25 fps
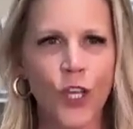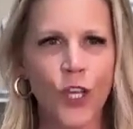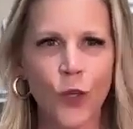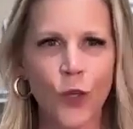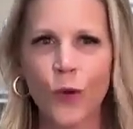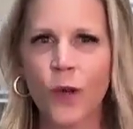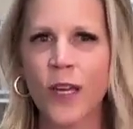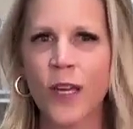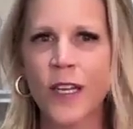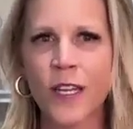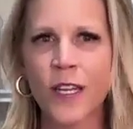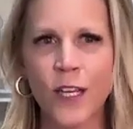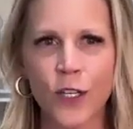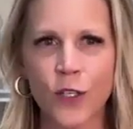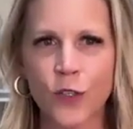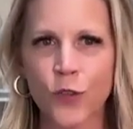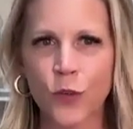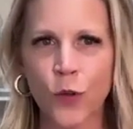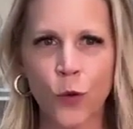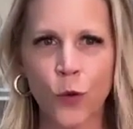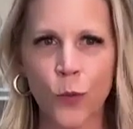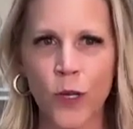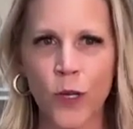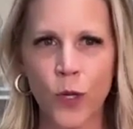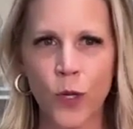you get to
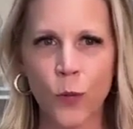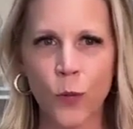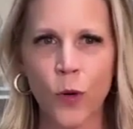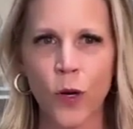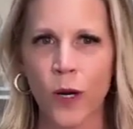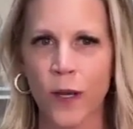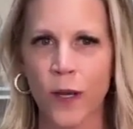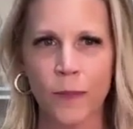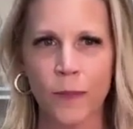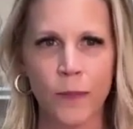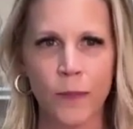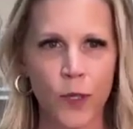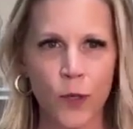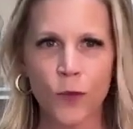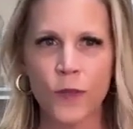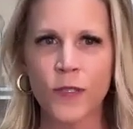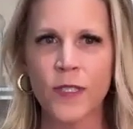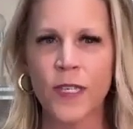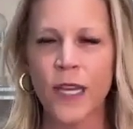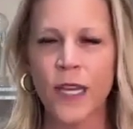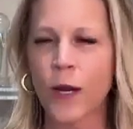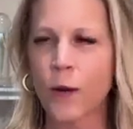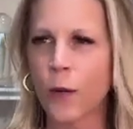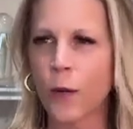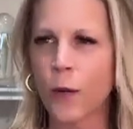control when you work. You
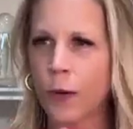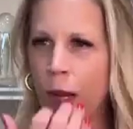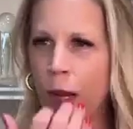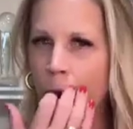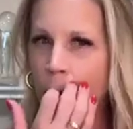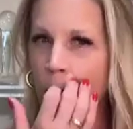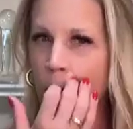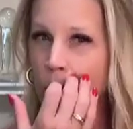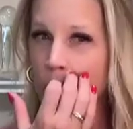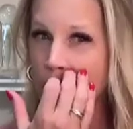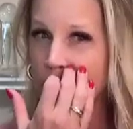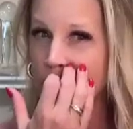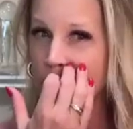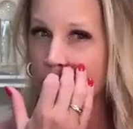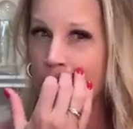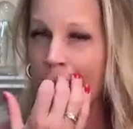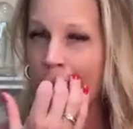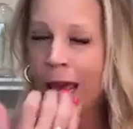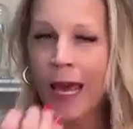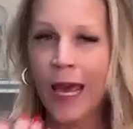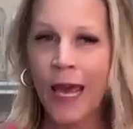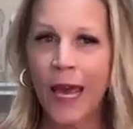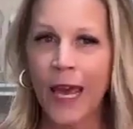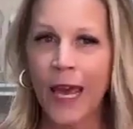set your own hours.